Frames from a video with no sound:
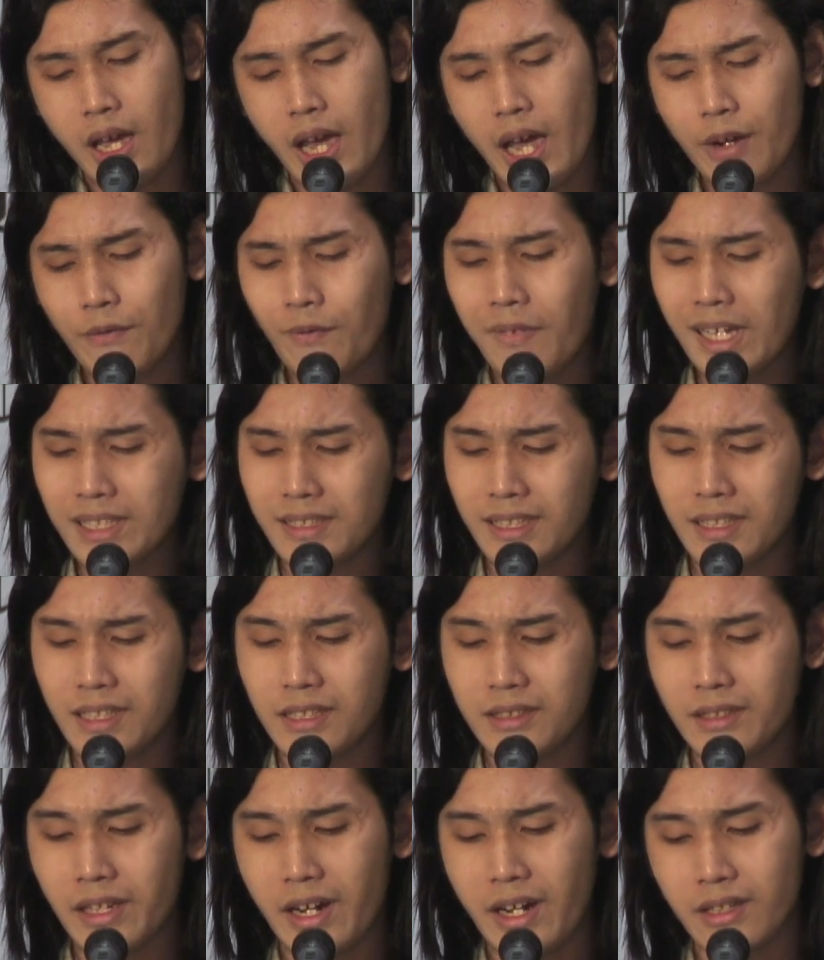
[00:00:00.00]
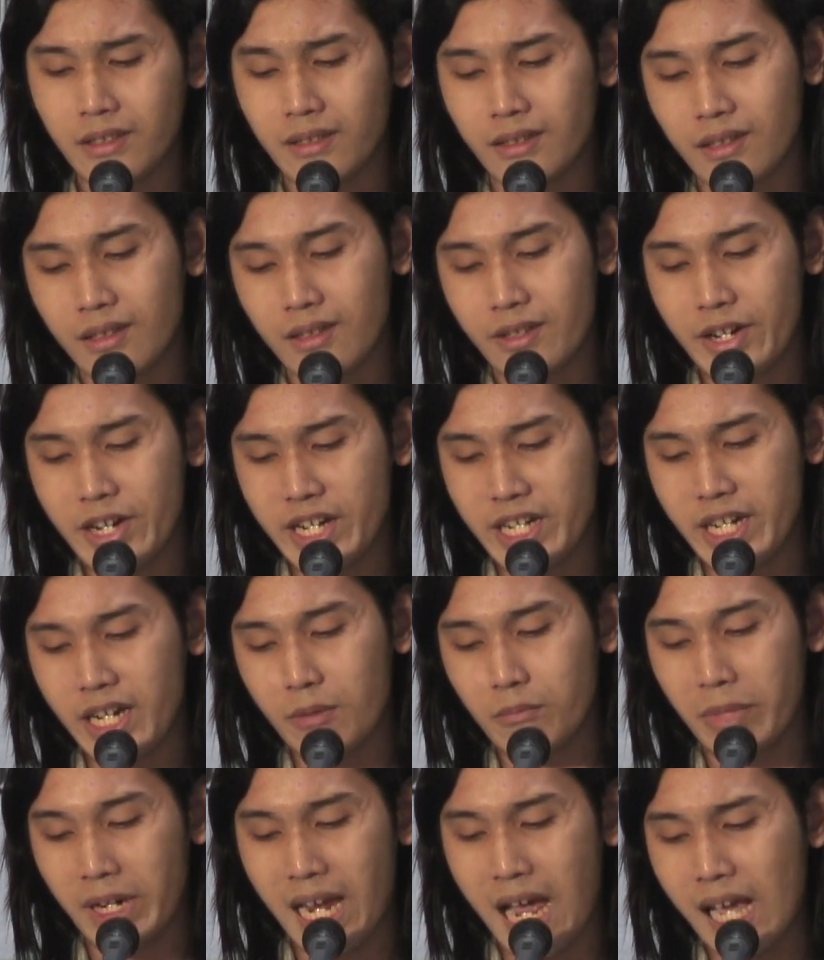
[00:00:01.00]
and facilitate
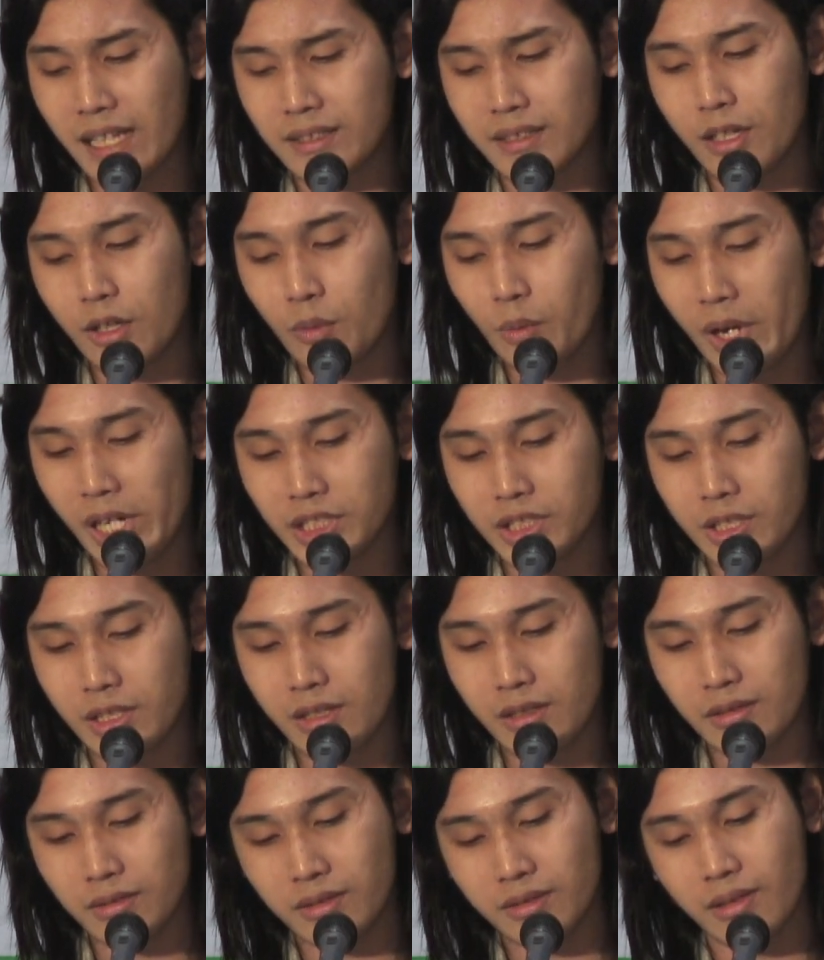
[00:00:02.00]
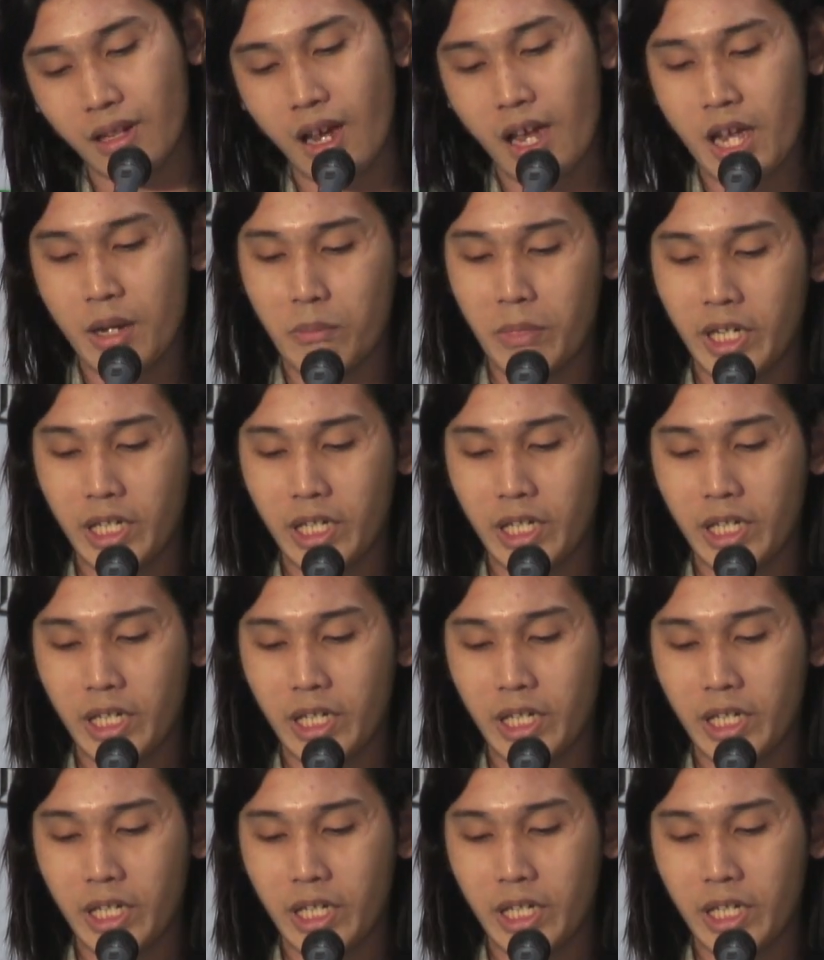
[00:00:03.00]
learning by asking questions,